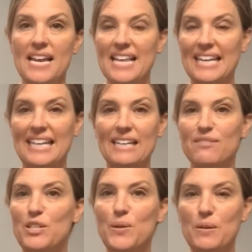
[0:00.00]
it
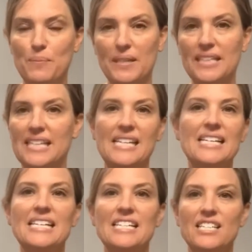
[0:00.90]
gives you an ability
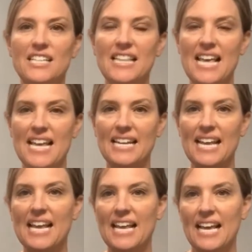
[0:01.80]
to then
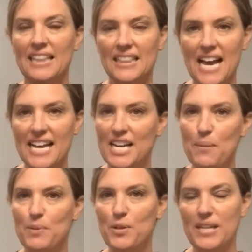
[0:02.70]
line
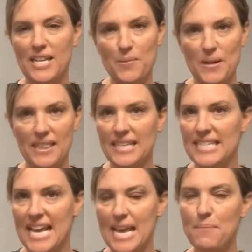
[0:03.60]
up your knee with the
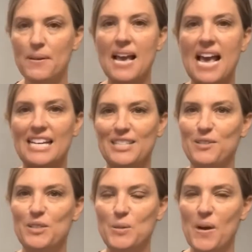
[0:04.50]
tape as you
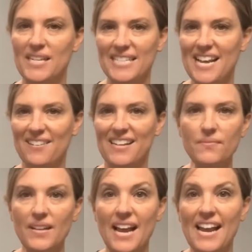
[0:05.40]
squat down.
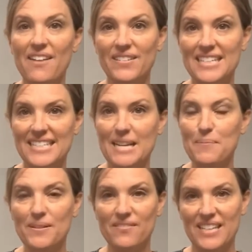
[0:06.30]
I have an
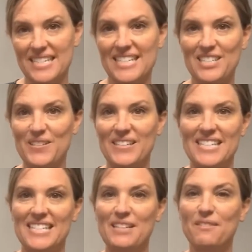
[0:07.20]
example of this that you can
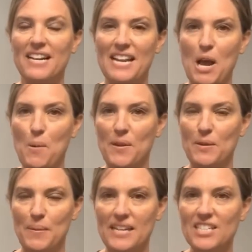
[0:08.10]
see right now with a
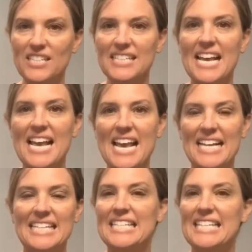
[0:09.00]
patient,
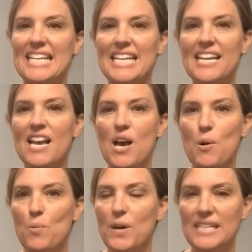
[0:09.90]
and to see
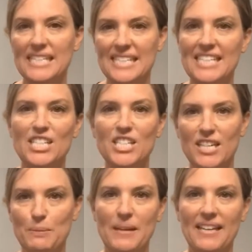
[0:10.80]
what it did
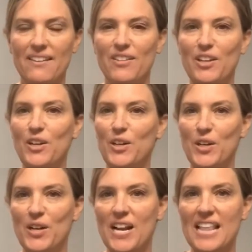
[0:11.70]
just by giving
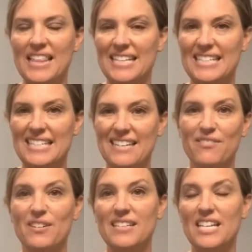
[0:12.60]
her this
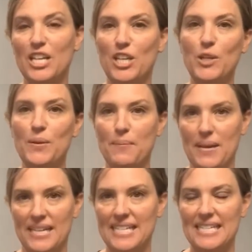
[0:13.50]
different cueing
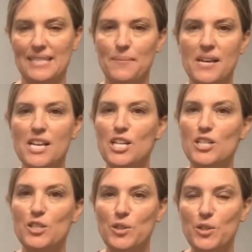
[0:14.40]
mechanism.
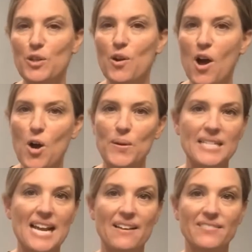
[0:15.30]
So you don't always
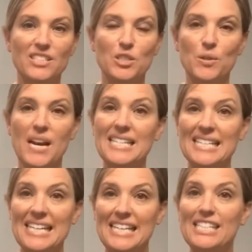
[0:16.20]
have to try
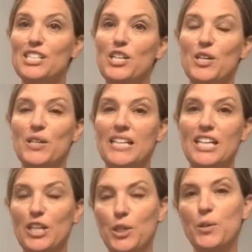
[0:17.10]
to internally
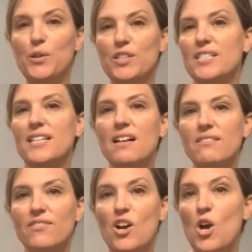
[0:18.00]
cue
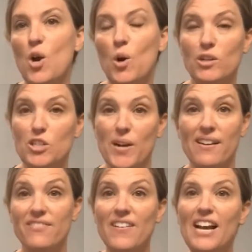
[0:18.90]
yourself or try to
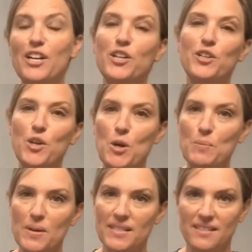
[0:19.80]
fire your own
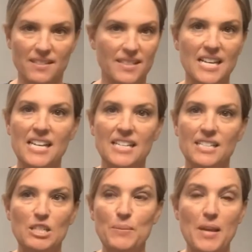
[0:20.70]
muscles
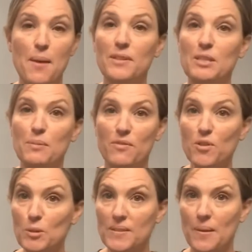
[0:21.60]
to be able to
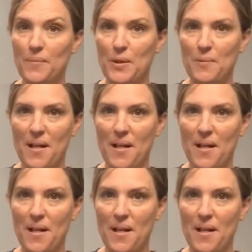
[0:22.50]
perform something well.